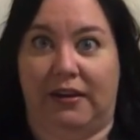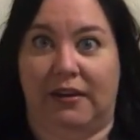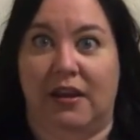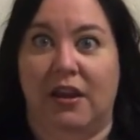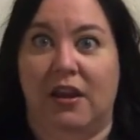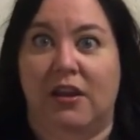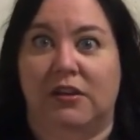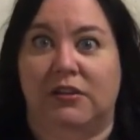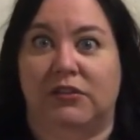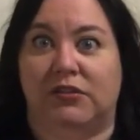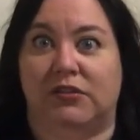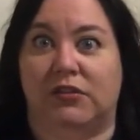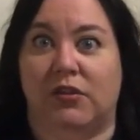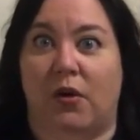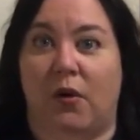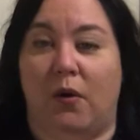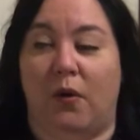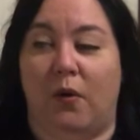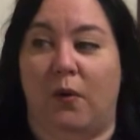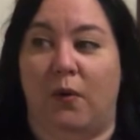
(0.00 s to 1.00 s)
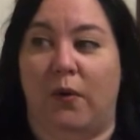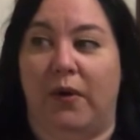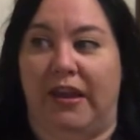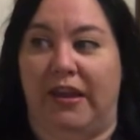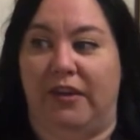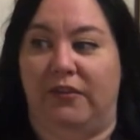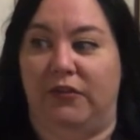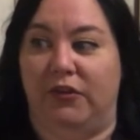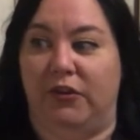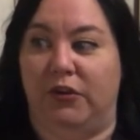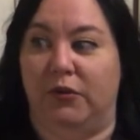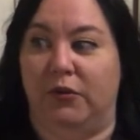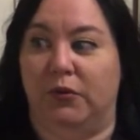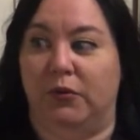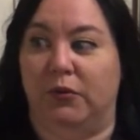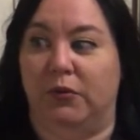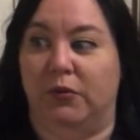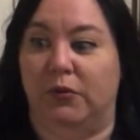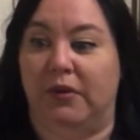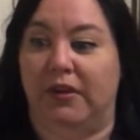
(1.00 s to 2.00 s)
So if
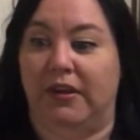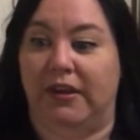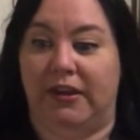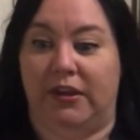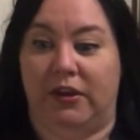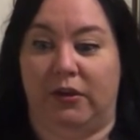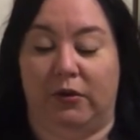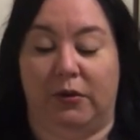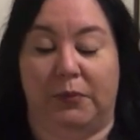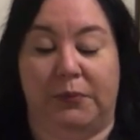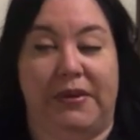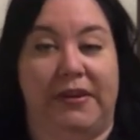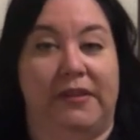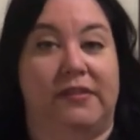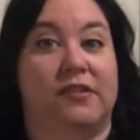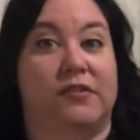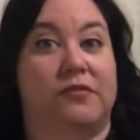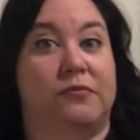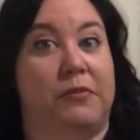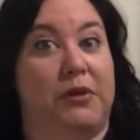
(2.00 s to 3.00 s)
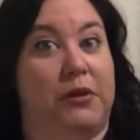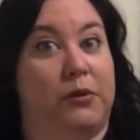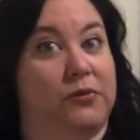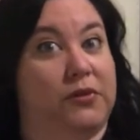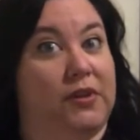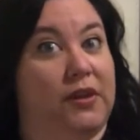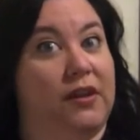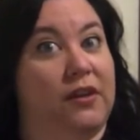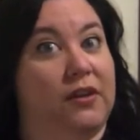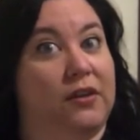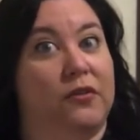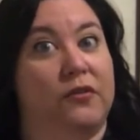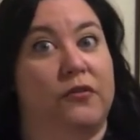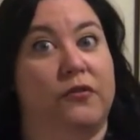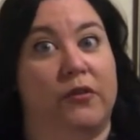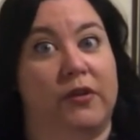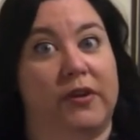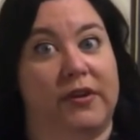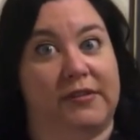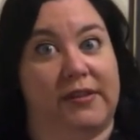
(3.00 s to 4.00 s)
you hear a piece of music, for
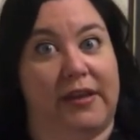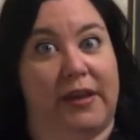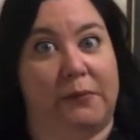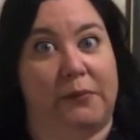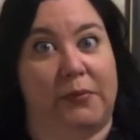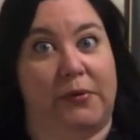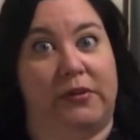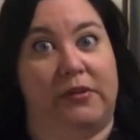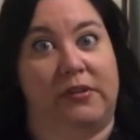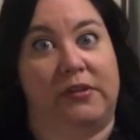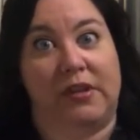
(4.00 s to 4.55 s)
example,